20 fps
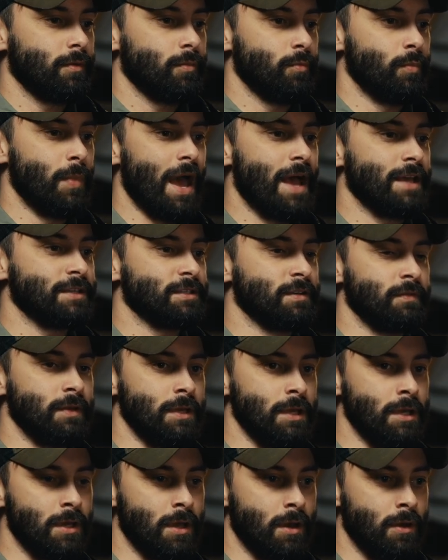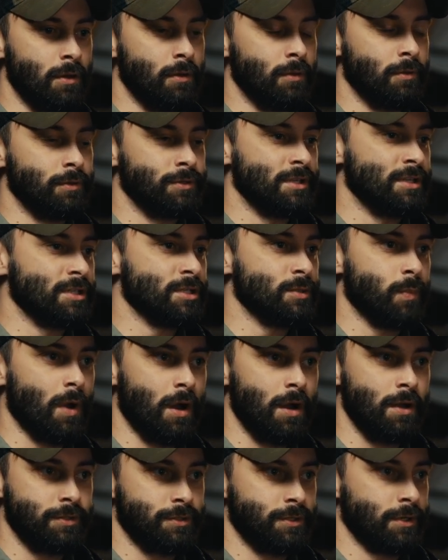massive egos and
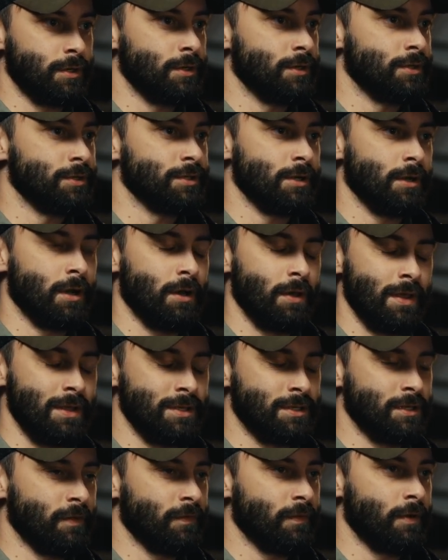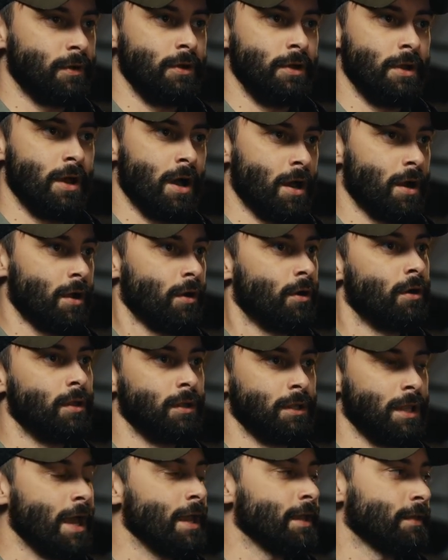sponsors and all that stuff. They're not
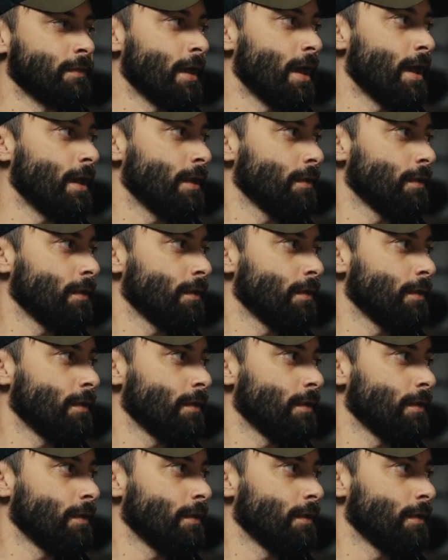all like that.